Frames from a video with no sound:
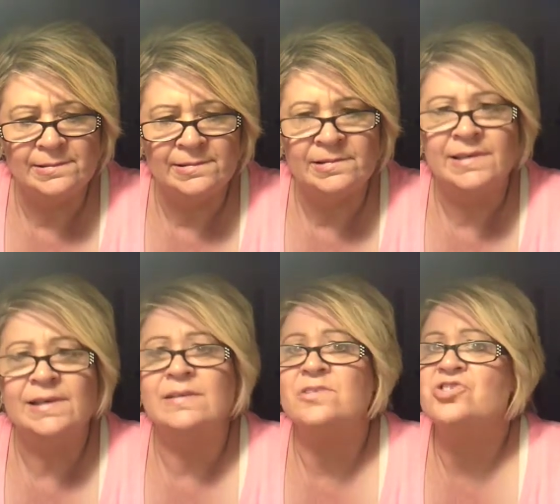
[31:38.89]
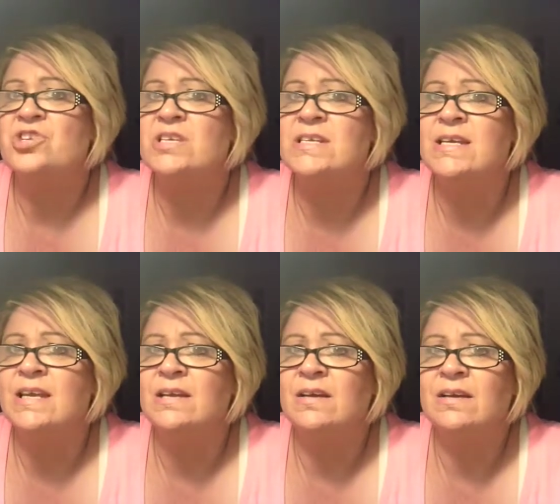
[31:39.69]
I think
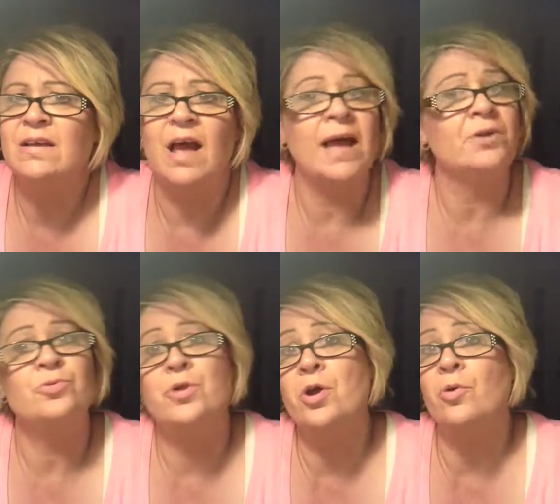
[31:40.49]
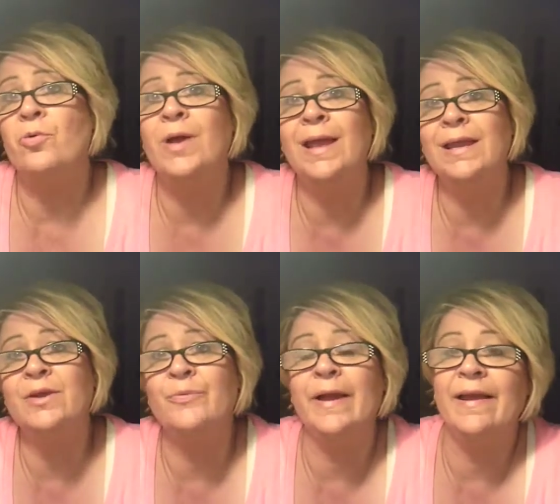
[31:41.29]
Argentina? I don't know.
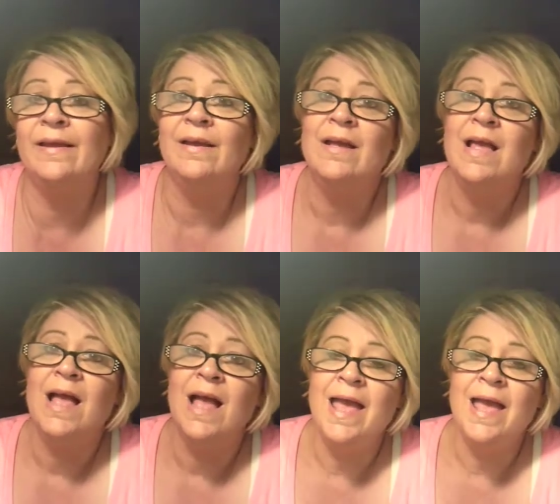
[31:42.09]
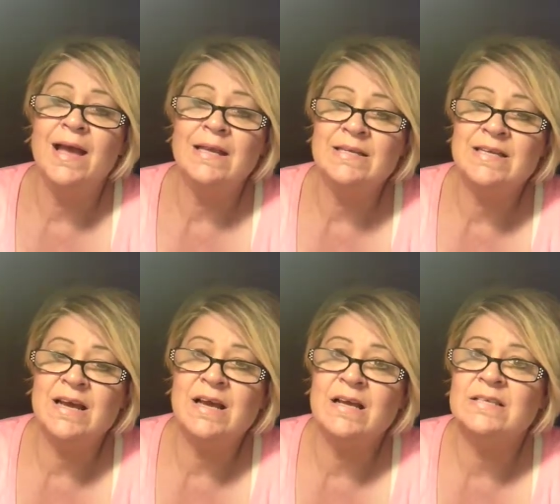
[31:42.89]
Anyway, and
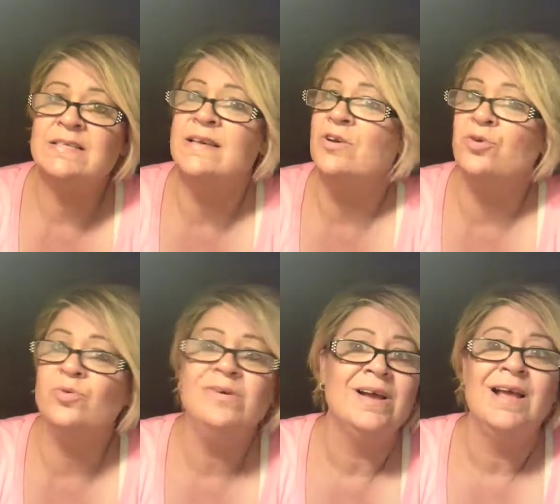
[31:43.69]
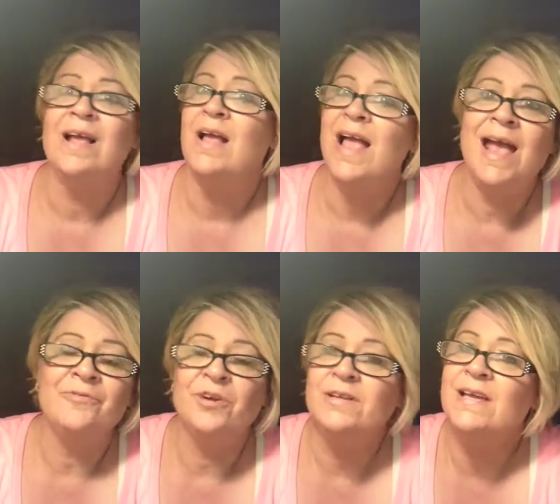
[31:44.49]
so
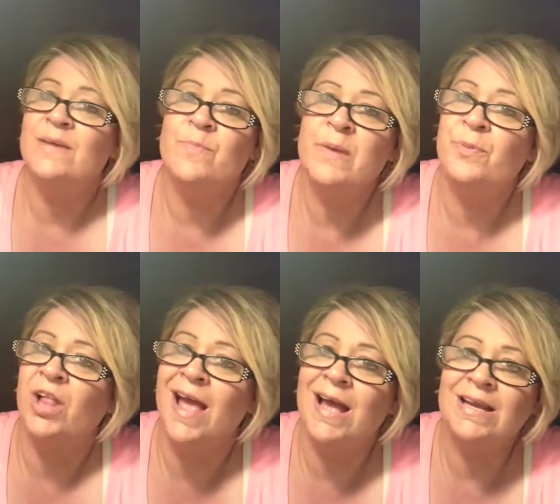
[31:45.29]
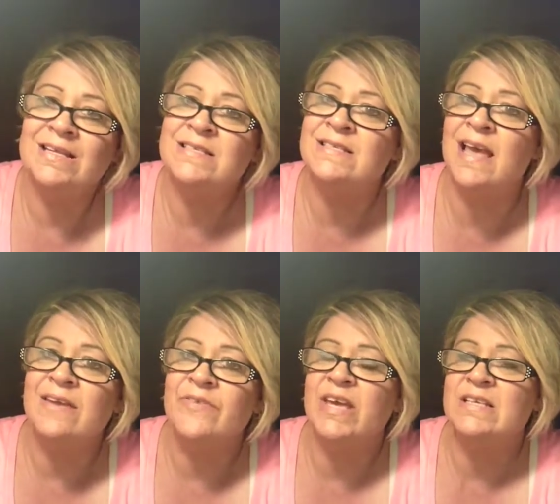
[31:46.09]
everything people had in
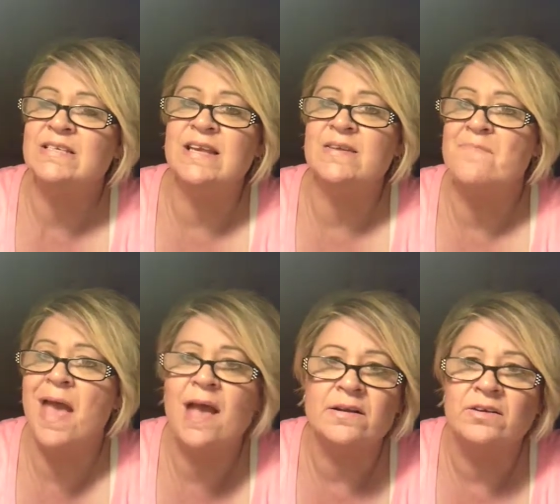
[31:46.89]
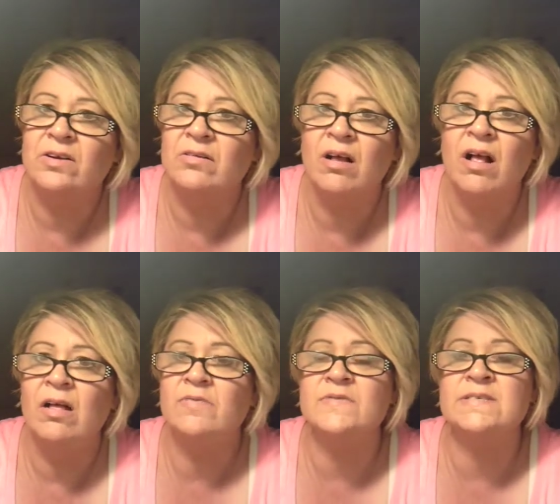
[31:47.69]
savings didn't matter.
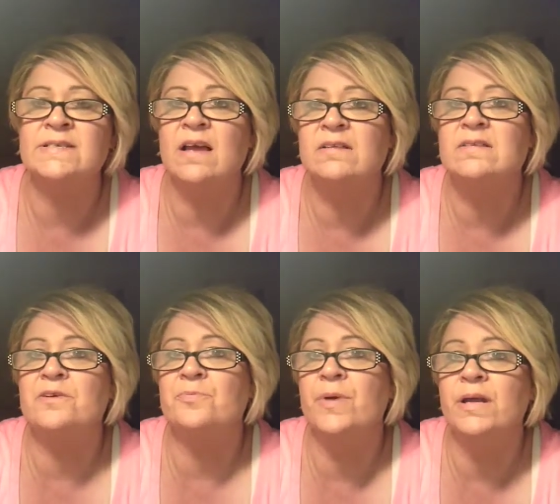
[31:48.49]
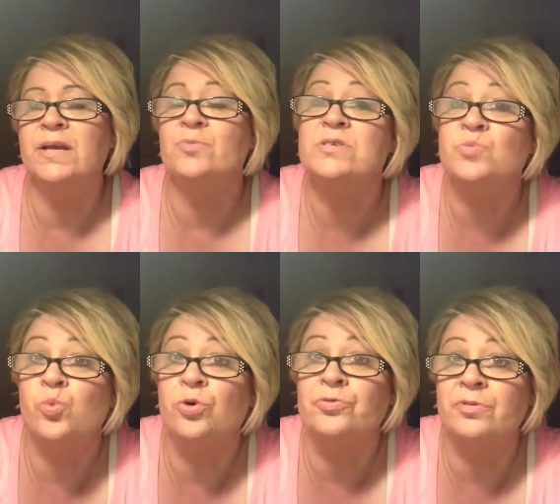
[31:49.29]
All of a sudden, their money was
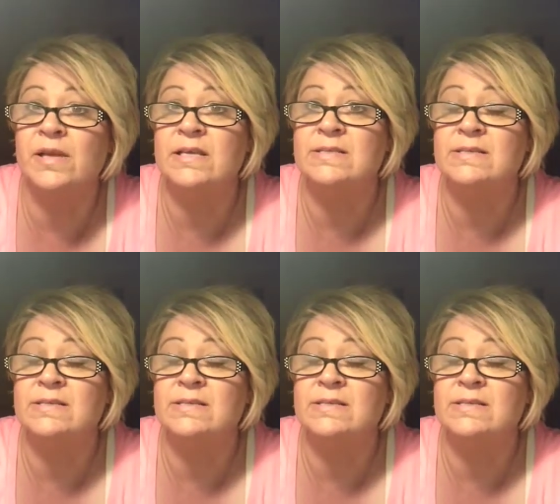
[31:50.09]
worthless.